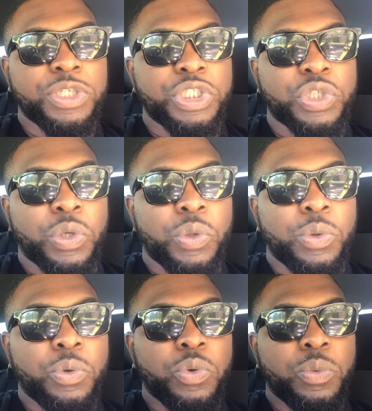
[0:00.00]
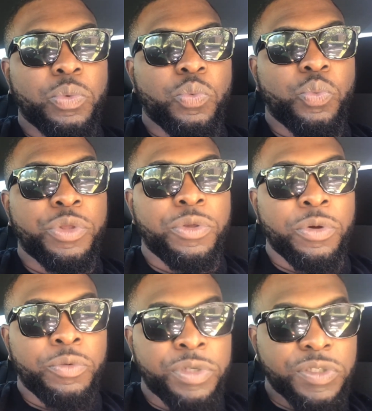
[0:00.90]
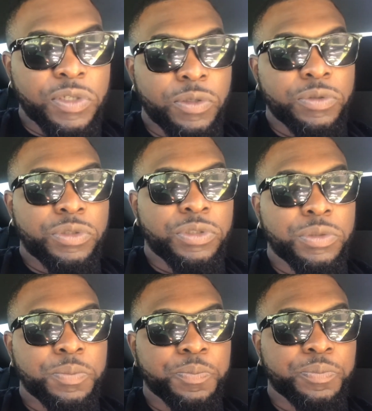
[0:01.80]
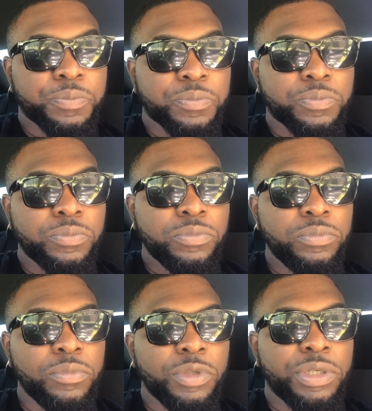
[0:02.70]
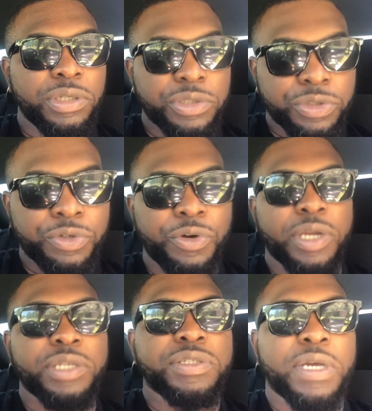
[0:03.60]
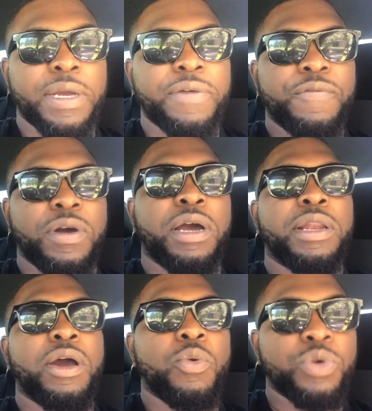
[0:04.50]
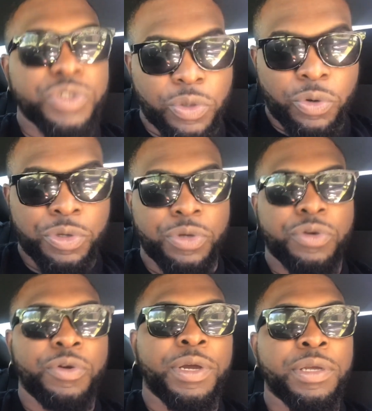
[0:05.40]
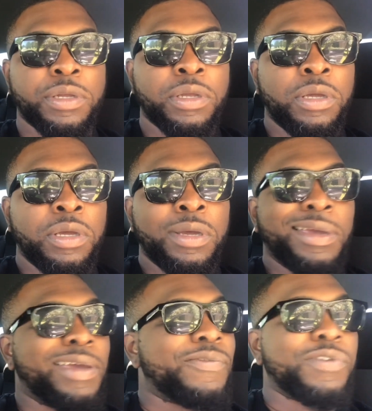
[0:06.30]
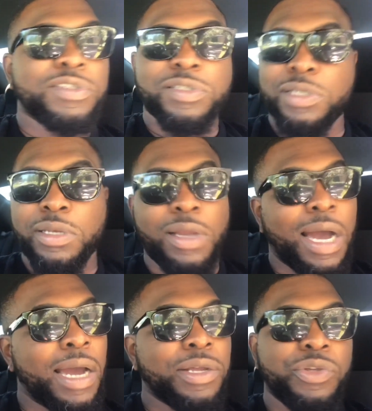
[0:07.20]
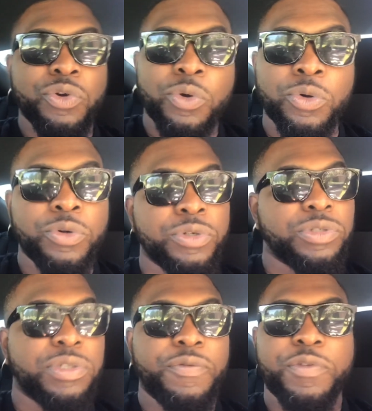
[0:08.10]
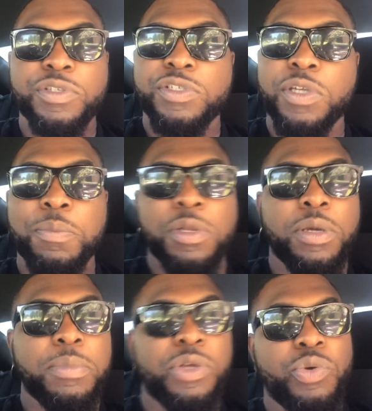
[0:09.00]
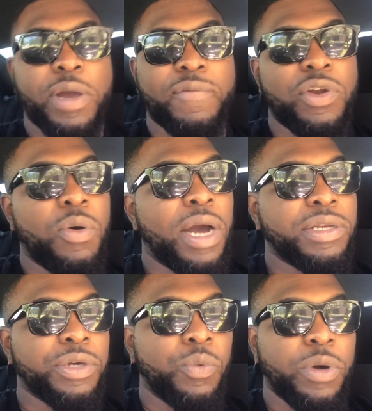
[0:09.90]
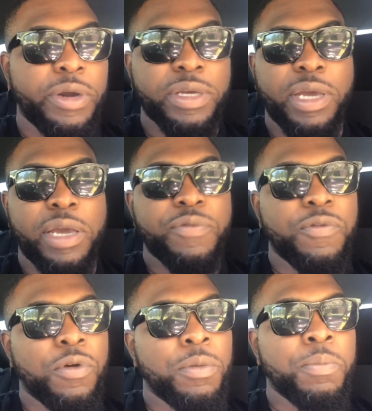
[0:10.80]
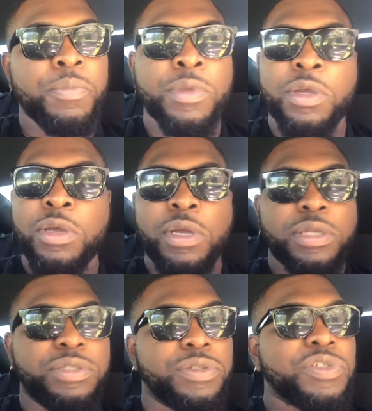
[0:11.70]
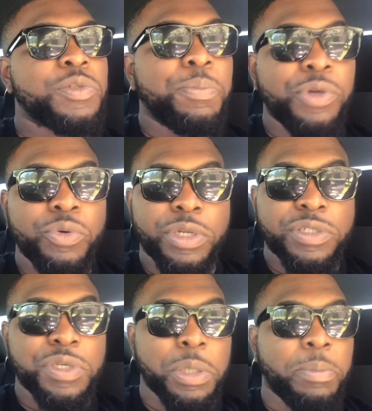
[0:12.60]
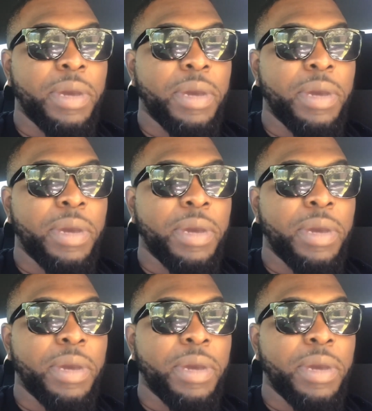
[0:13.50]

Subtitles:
So with your research, get your credit type. Find out what's on your credit. If it's not yours, if it's something up there you have no idea where it came from, dispute it to the